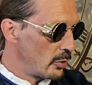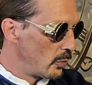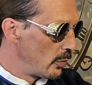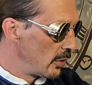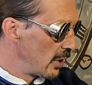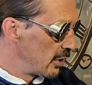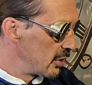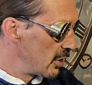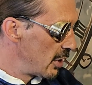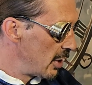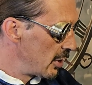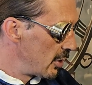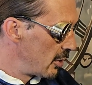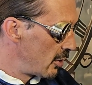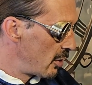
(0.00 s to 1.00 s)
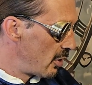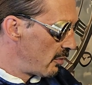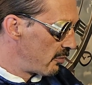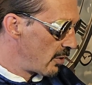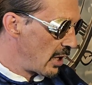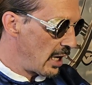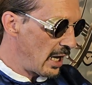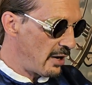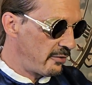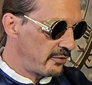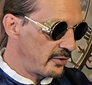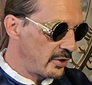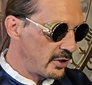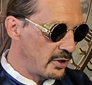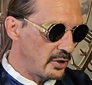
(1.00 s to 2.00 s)
We then turn over our
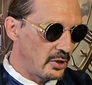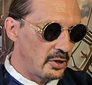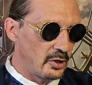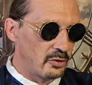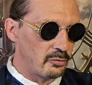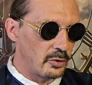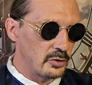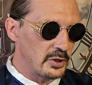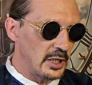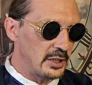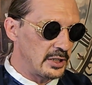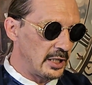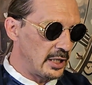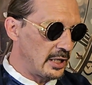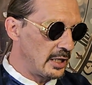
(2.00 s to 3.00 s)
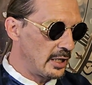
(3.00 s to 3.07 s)
left, rotating